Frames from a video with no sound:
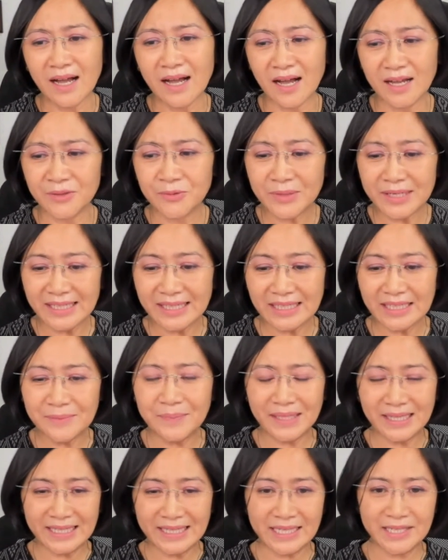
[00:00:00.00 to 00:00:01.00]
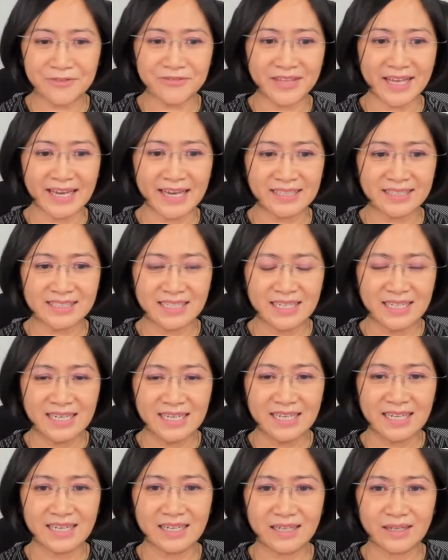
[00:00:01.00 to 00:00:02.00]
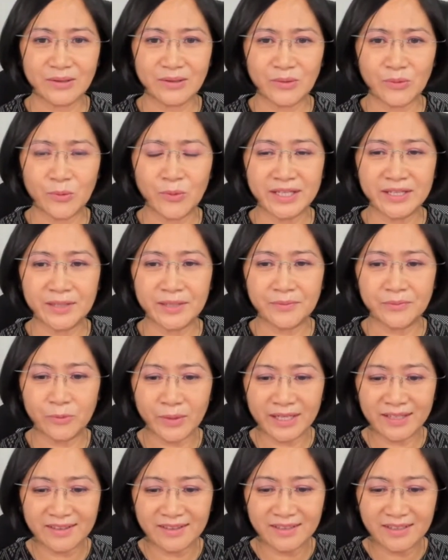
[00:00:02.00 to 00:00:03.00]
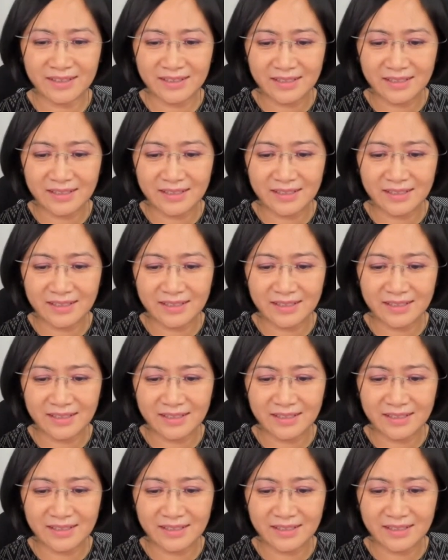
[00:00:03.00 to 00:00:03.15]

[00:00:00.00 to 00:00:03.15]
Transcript: I really believe that uh, with the, with